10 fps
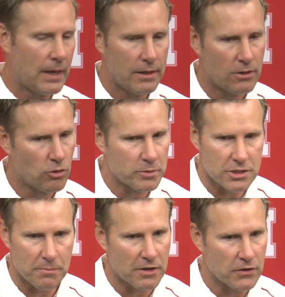Yeah, it opens
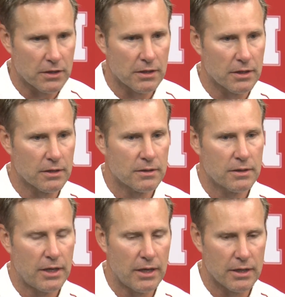up everything.
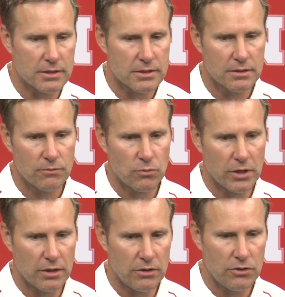And
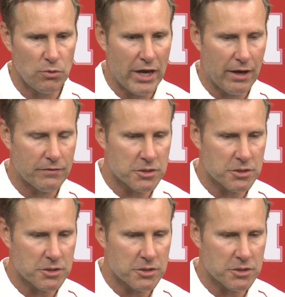when you have,